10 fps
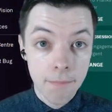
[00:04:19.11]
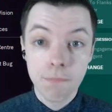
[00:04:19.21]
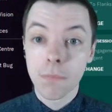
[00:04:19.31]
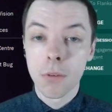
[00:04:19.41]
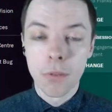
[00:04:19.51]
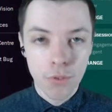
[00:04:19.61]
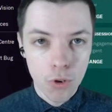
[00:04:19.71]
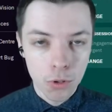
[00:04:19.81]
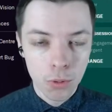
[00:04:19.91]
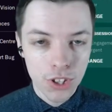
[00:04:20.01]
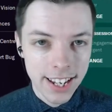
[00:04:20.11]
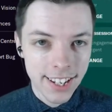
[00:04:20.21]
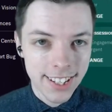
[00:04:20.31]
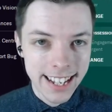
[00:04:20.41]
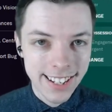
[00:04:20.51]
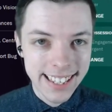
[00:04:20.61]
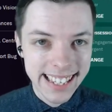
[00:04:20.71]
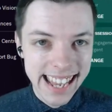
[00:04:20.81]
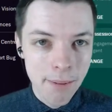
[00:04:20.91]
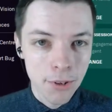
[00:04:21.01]
which of course we'll check in a second to see how
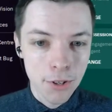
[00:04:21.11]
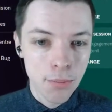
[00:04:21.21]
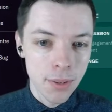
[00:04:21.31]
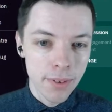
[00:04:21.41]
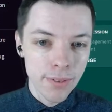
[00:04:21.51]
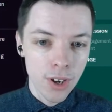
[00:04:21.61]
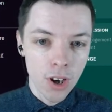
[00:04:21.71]
much money we've got.